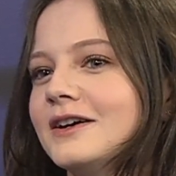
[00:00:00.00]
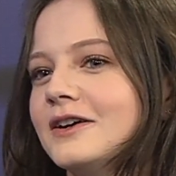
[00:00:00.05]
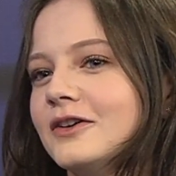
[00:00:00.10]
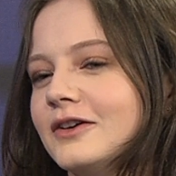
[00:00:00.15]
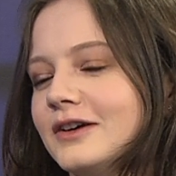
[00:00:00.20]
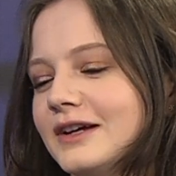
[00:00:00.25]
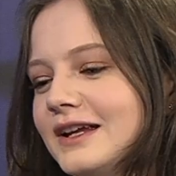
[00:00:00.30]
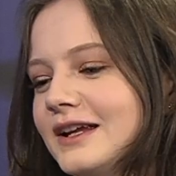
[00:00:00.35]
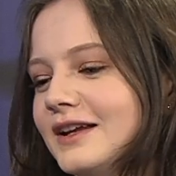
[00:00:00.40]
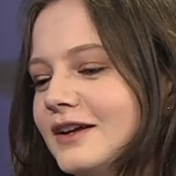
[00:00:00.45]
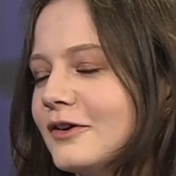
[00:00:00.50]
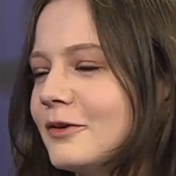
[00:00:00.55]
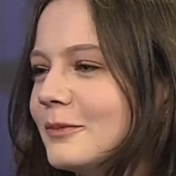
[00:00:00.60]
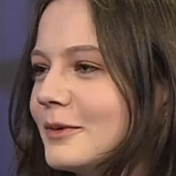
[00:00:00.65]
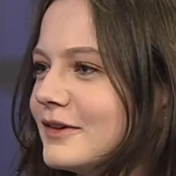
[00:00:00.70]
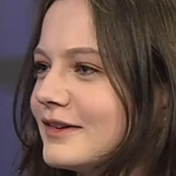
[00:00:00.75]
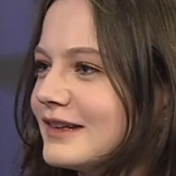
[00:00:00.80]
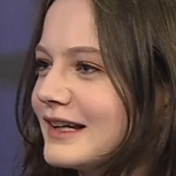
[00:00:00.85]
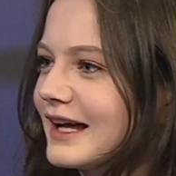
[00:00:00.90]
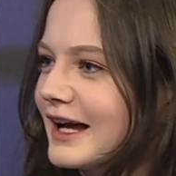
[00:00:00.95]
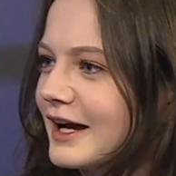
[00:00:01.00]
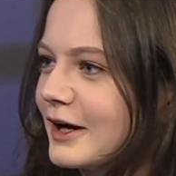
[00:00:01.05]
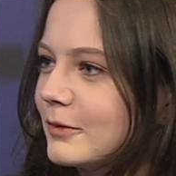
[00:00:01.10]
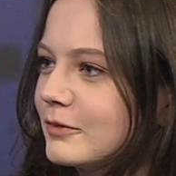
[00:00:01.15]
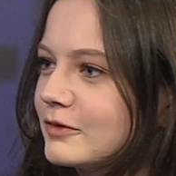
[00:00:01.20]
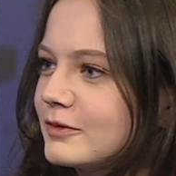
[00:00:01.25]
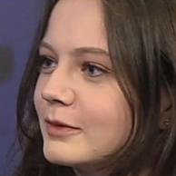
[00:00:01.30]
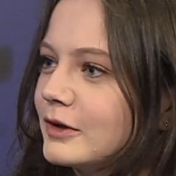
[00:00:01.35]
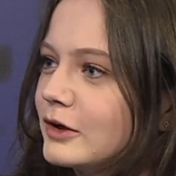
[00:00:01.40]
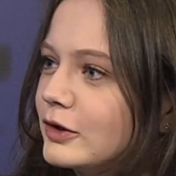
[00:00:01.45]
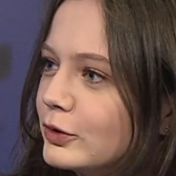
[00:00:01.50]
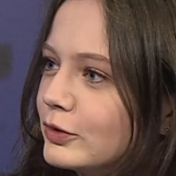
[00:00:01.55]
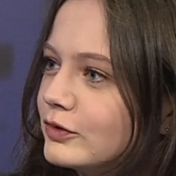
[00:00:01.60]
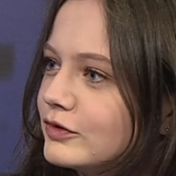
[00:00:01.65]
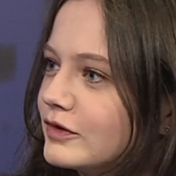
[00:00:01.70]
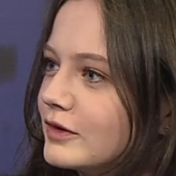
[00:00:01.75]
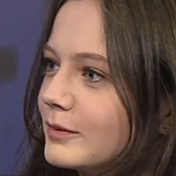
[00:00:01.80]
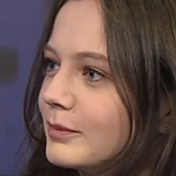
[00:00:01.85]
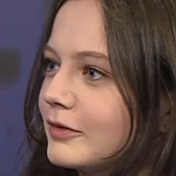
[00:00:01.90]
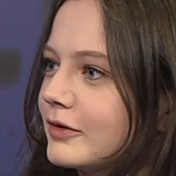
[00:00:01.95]
he almost like helped him allude
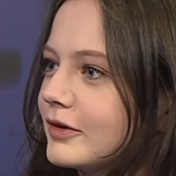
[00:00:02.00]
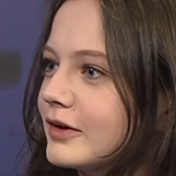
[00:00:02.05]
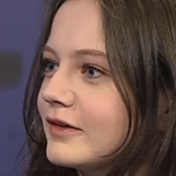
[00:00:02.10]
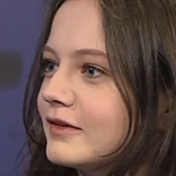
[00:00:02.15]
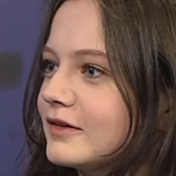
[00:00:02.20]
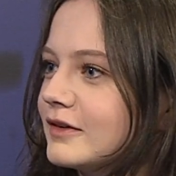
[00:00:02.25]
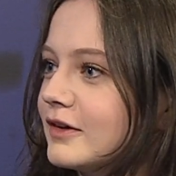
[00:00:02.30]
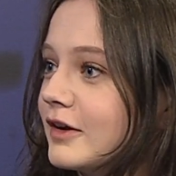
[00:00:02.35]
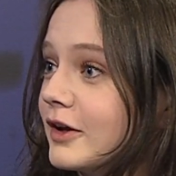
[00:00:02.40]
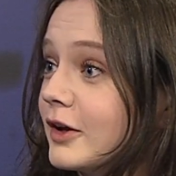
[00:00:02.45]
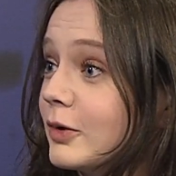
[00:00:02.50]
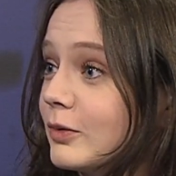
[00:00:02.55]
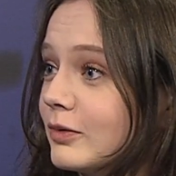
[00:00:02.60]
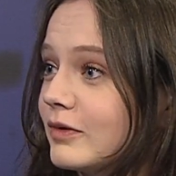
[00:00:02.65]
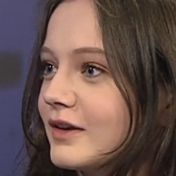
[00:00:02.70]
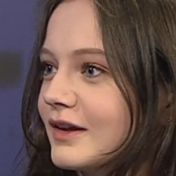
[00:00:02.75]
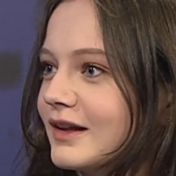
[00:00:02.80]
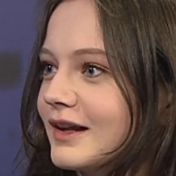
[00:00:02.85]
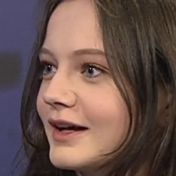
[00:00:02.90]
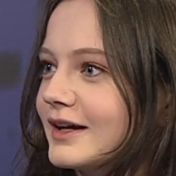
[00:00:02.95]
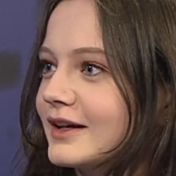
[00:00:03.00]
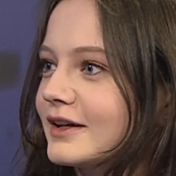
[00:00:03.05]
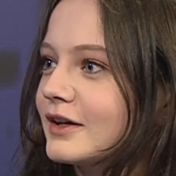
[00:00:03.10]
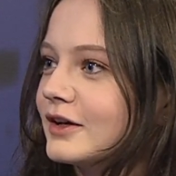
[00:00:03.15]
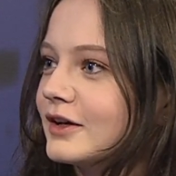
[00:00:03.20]
to the point to know that like